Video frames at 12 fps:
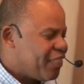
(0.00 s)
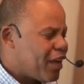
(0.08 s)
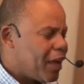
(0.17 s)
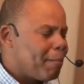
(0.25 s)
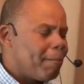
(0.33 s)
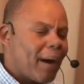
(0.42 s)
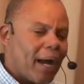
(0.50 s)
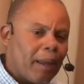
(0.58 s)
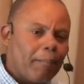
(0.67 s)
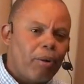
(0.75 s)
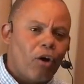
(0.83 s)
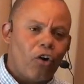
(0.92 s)
that
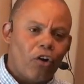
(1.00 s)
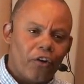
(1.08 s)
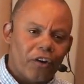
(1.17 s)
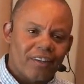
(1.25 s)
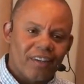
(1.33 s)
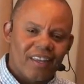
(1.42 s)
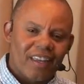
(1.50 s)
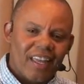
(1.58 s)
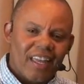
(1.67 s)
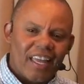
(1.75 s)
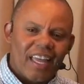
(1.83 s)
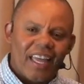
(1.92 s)
my part
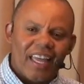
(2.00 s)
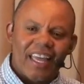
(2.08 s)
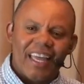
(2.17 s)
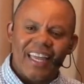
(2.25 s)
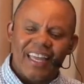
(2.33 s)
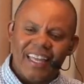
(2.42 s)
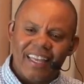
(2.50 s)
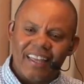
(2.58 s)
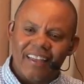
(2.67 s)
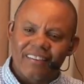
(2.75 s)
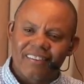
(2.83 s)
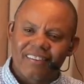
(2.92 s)

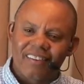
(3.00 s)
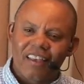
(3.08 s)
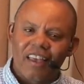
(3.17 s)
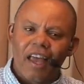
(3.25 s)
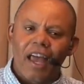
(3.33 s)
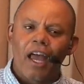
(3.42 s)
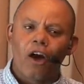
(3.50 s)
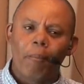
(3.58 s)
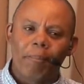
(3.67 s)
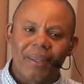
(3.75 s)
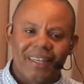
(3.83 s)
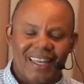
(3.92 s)
is
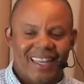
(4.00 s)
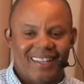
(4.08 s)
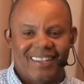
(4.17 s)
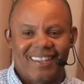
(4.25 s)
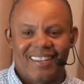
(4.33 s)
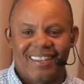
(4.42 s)
helping that,